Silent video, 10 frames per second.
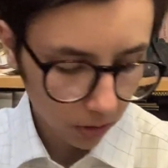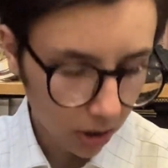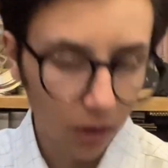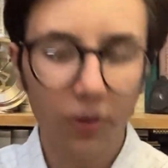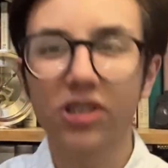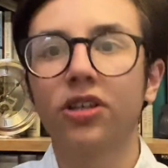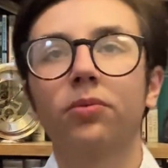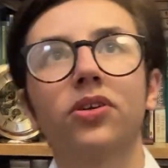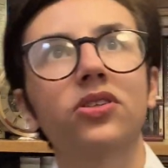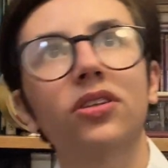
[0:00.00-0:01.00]
What is it?
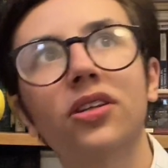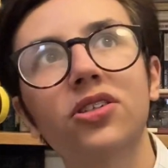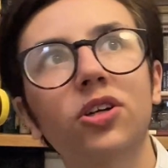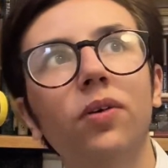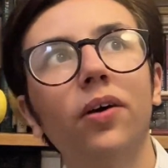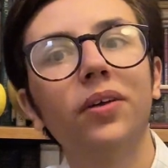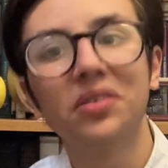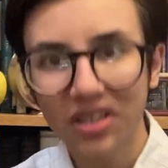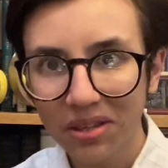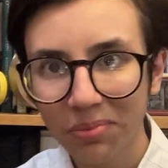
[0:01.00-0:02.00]
There's the quote. It was
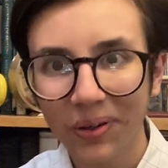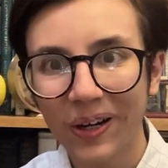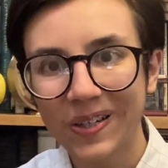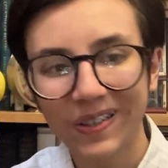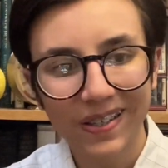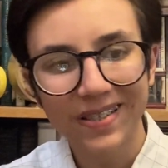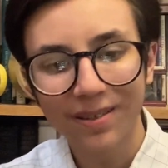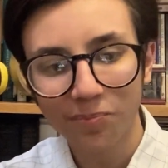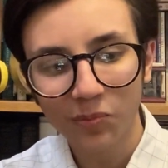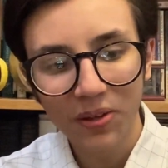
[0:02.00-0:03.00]
in the book, actually. It's
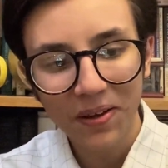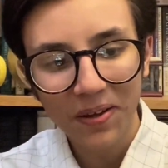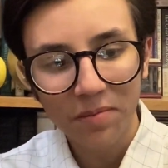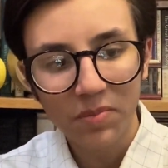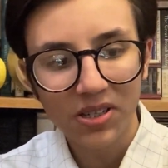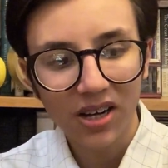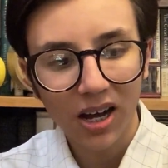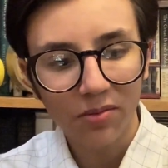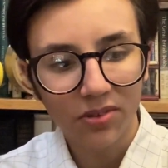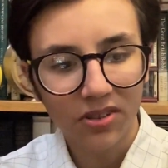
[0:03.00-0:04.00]
Mr. Harmsworth. He